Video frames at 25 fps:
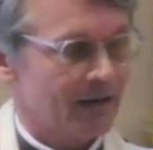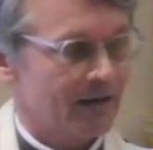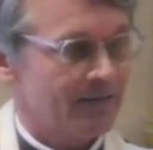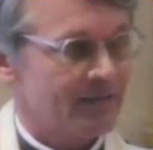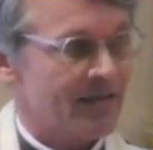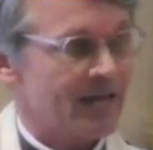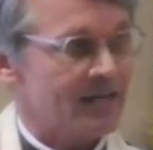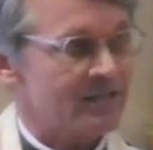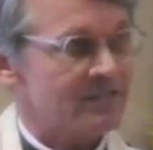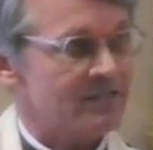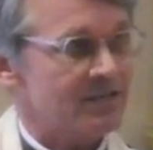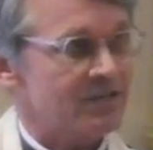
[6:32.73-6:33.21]

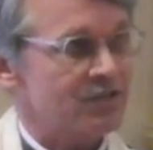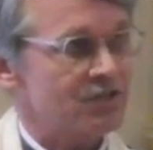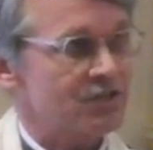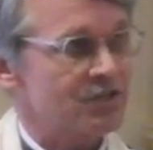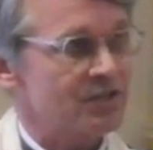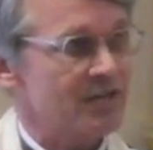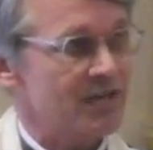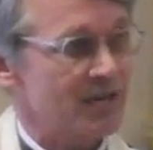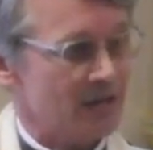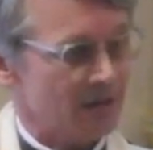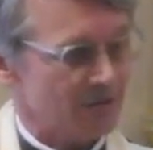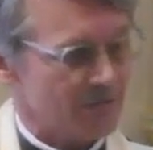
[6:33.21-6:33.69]
That
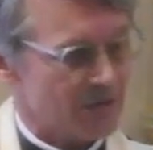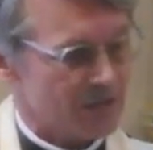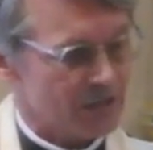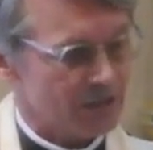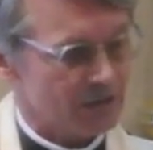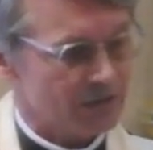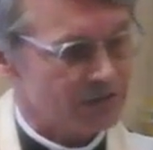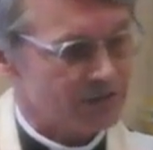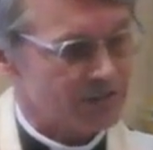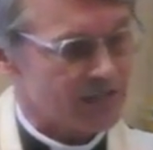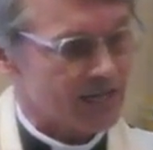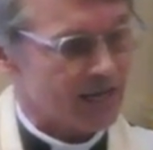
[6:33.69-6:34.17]
Ascension Day on the
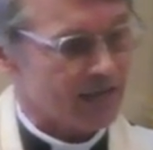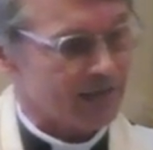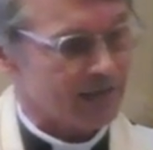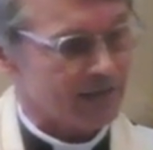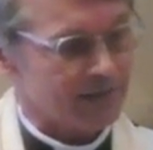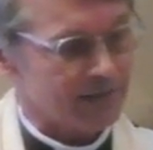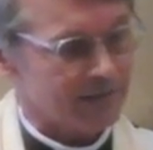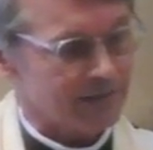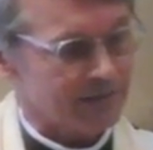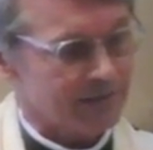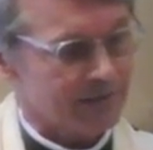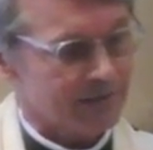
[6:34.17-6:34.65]
hillside,
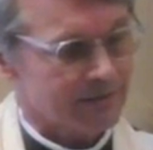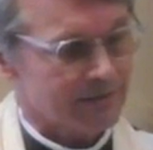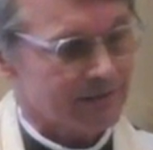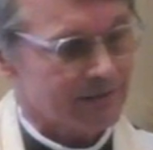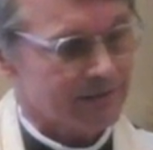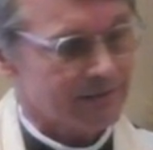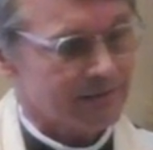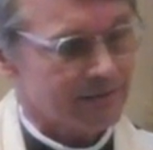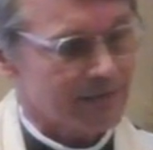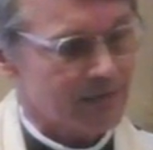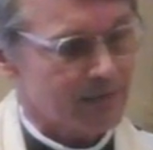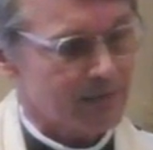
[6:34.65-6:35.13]

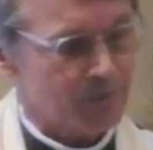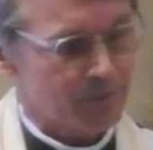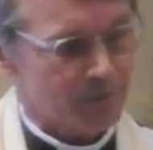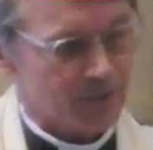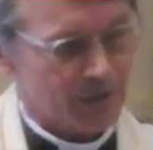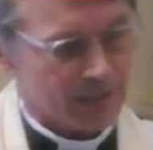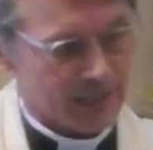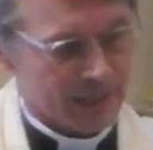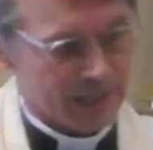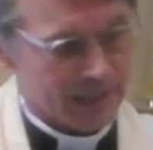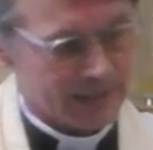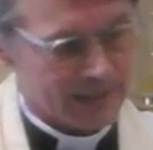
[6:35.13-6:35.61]
he put
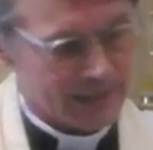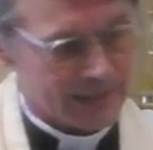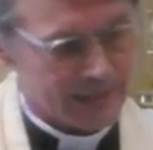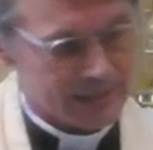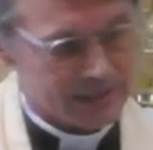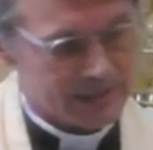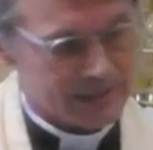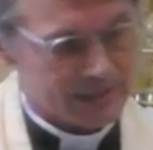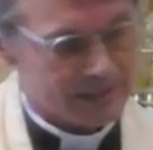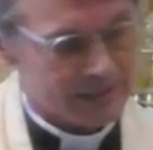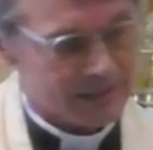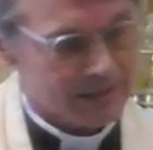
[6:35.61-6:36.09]
it like
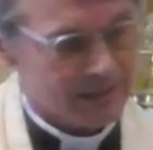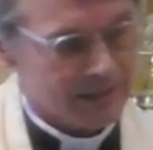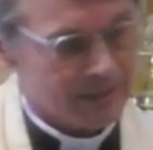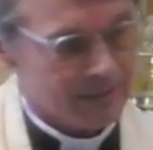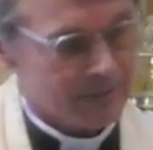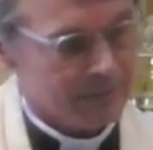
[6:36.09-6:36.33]
this: